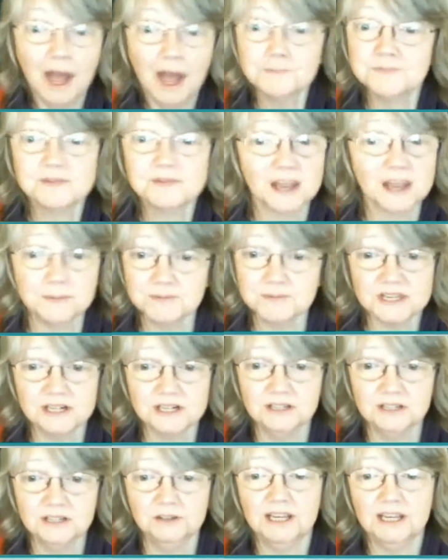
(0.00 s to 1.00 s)

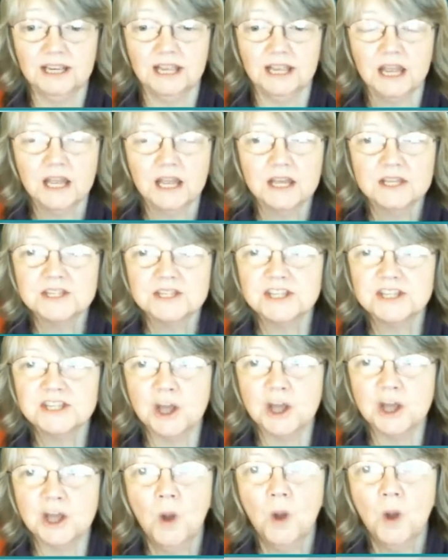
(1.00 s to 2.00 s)
Absolutely. So
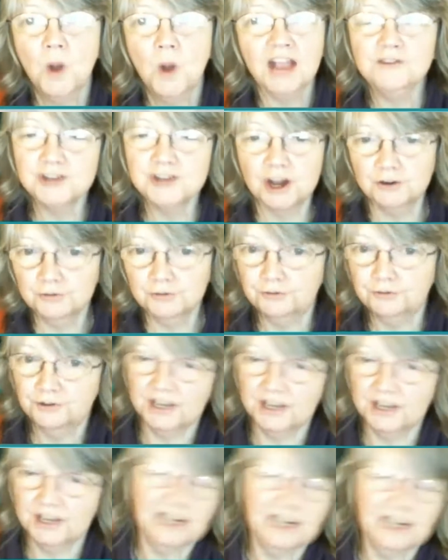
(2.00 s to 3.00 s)
if you don't feel
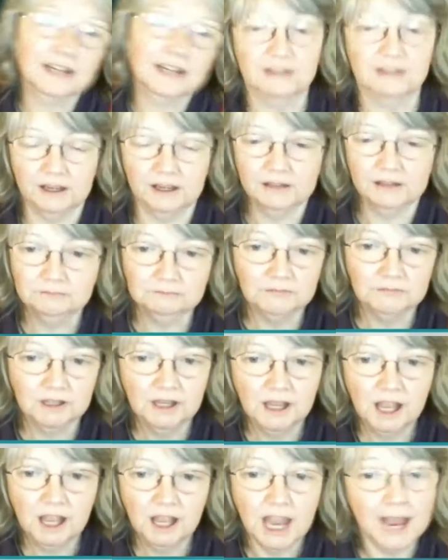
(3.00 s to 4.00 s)
anything, it
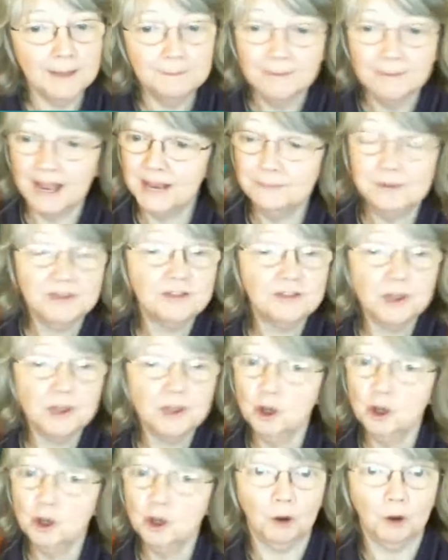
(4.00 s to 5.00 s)
may be that you're not
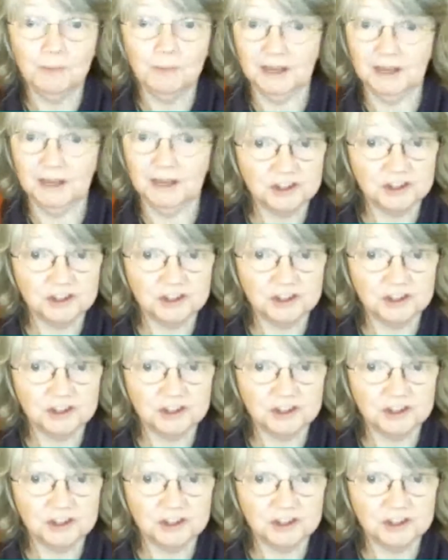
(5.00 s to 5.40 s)
meant to.